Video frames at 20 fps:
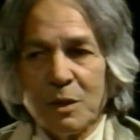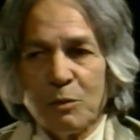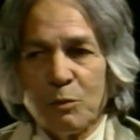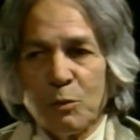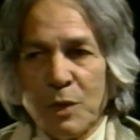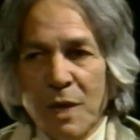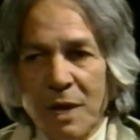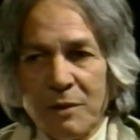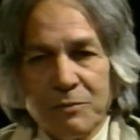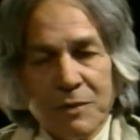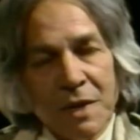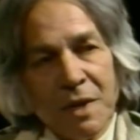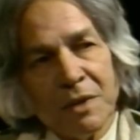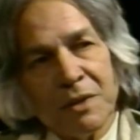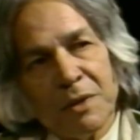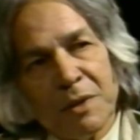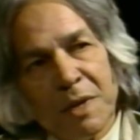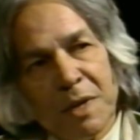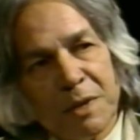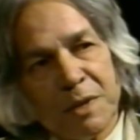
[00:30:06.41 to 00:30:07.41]
we have there
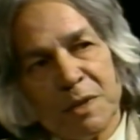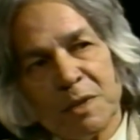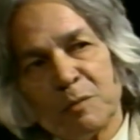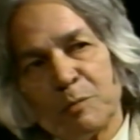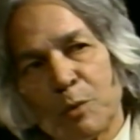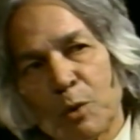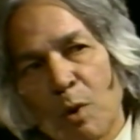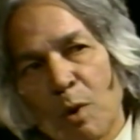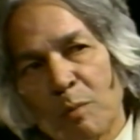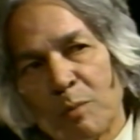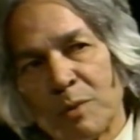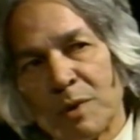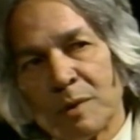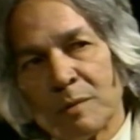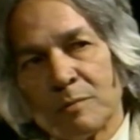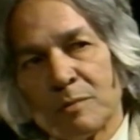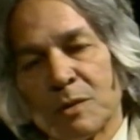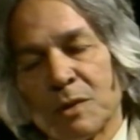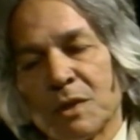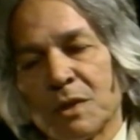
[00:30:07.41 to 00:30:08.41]
created a problem.